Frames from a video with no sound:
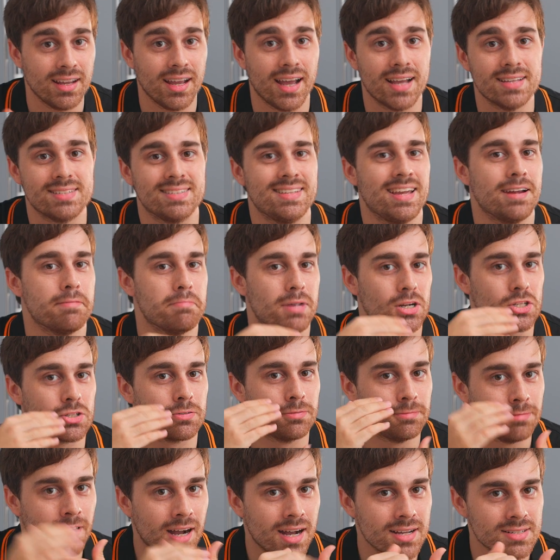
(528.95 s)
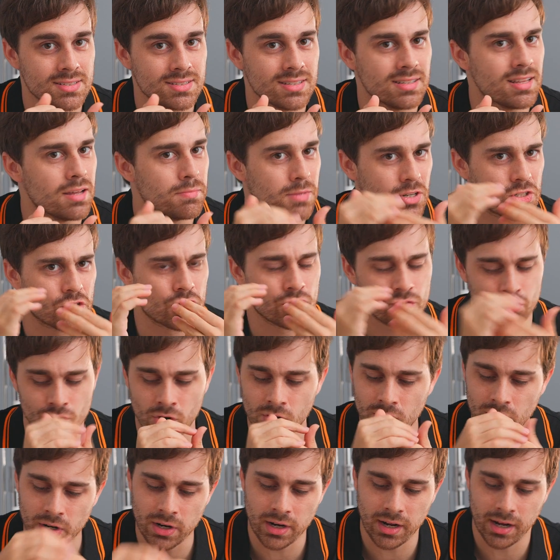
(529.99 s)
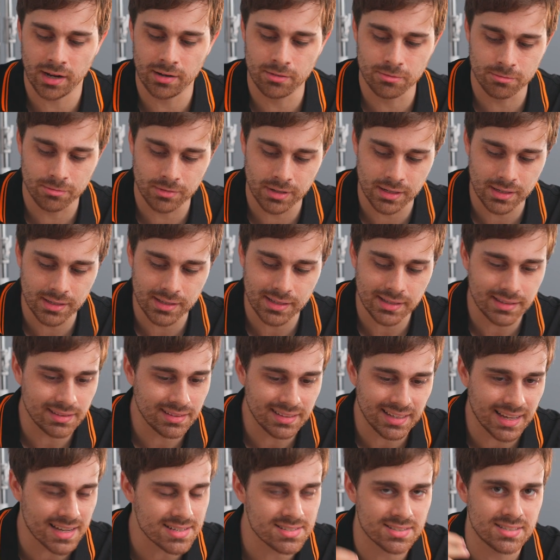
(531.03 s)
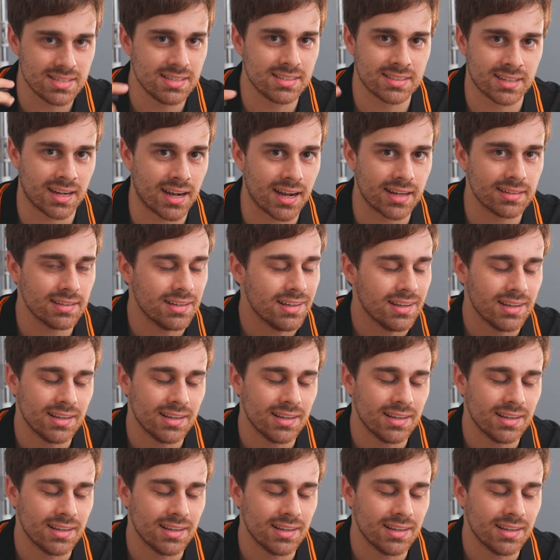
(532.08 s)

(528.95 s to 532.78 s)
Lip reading: as they're much faster, they're much stronger, and really the SD card,